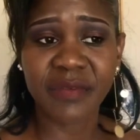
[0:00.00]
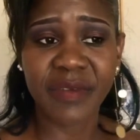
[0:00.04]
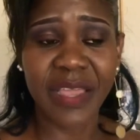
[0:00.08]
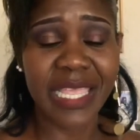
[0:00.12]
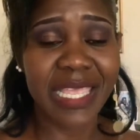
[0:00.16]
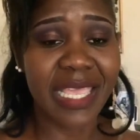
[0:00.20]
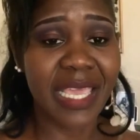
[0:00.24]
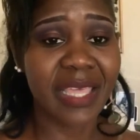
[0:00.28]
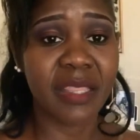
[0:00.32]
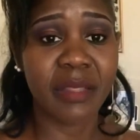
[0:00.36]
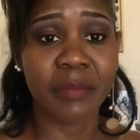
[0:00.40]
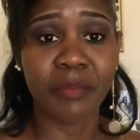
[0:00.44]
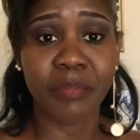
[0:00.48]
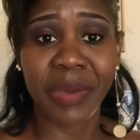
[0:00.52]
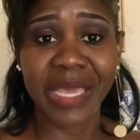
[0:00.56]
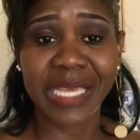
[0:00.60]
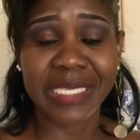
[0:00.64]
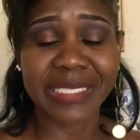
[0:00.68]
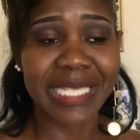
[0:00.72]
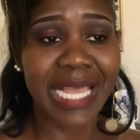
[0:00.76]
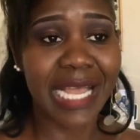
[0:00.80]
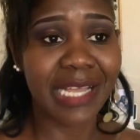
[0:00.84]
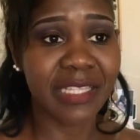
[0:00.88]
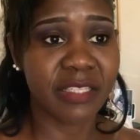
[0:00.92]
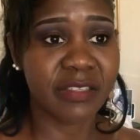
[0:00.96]
and get the best
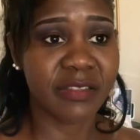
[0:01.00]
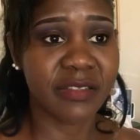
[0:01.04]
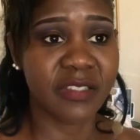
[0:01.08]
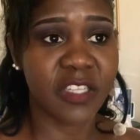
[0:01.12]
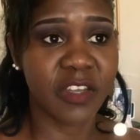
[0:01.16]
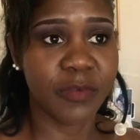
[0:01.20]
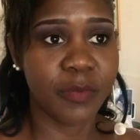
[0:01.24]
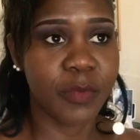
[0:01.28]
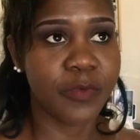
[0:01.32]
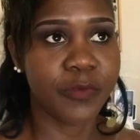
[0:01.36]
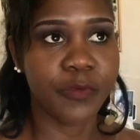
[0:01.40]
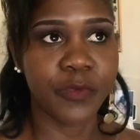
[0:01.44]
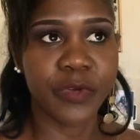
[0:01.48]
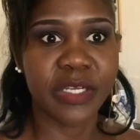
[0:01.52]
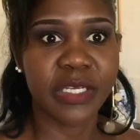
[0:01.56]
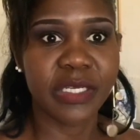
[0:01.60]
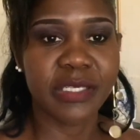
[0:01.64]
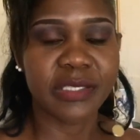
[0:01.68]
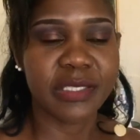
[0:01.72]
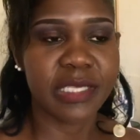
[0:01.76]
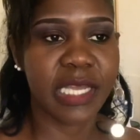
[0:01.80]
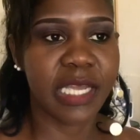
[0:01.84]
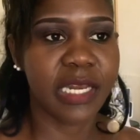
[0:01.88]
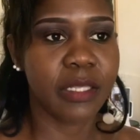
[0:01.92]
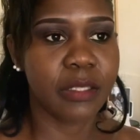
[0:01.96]
out of stuff before you
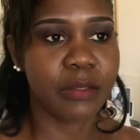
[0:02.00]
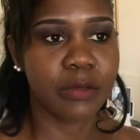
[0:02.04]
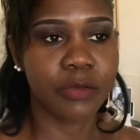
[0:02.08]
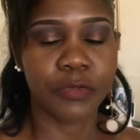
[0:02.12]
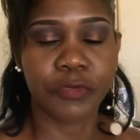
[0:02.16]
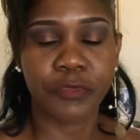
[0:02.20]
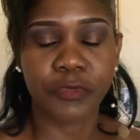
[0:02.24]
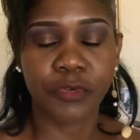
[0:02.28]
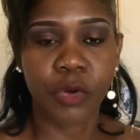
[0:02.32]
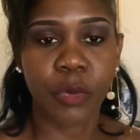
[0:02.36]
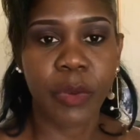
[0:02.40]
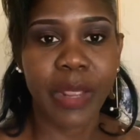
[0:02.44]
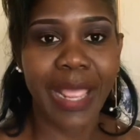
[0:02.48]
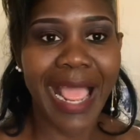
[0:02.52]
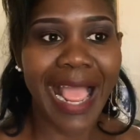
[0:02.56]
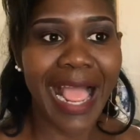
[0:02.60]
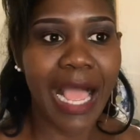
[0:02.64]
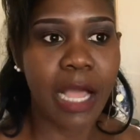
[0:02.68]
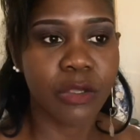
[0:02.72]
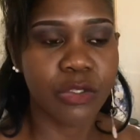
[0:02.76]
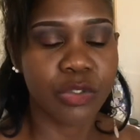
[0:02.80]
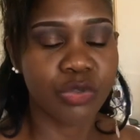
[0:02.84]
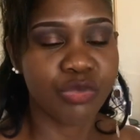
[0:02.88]
decided to throw it out.